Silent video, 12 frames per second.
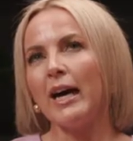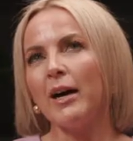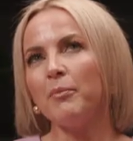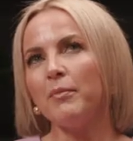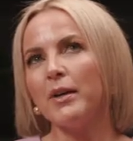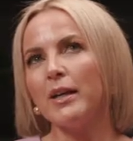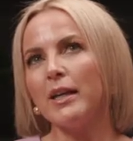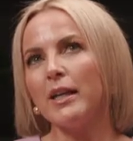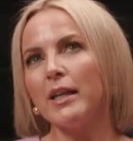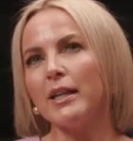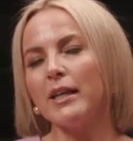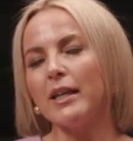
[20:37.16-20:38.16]

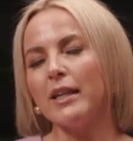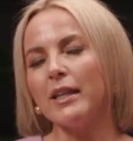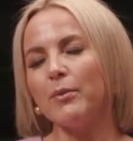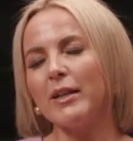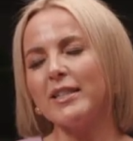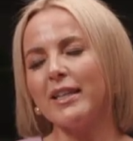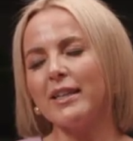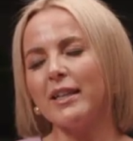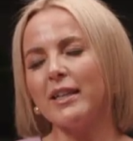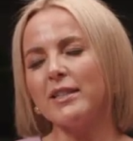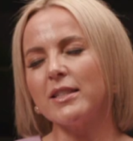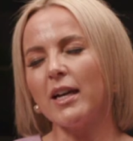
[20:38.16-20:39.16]
The
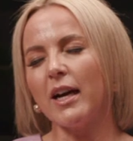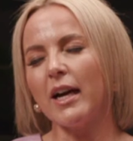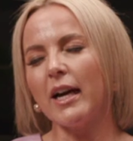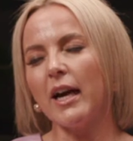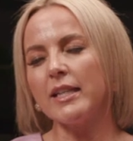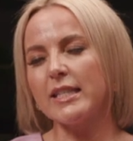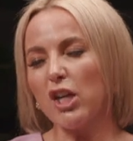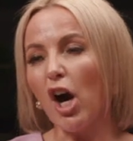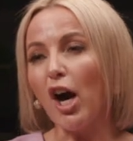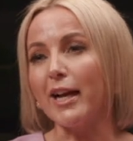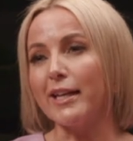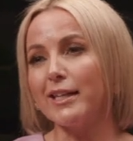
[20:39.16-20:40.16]
wedding,
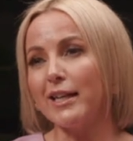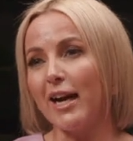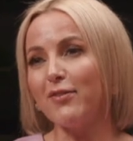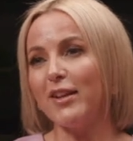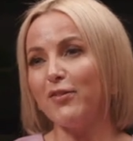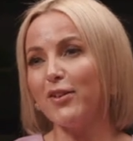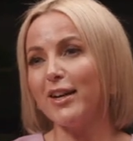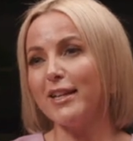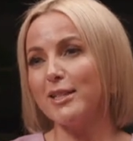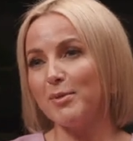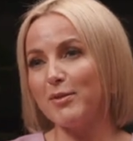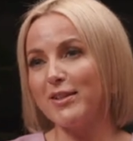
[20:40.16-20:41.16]
Skye. I've never
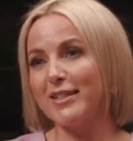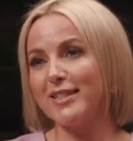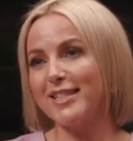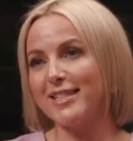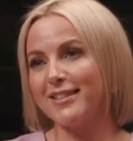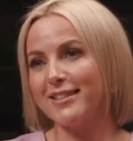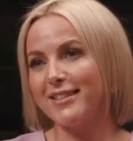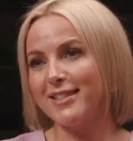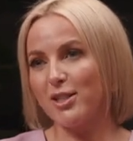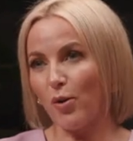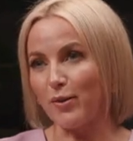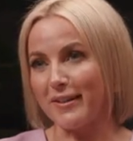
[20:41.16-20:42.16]
experienced
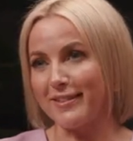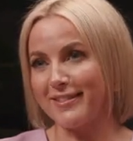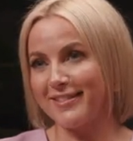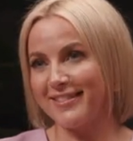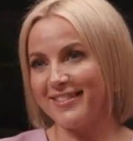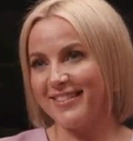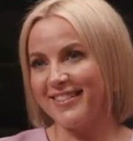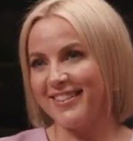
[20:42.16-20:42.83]
Scotland.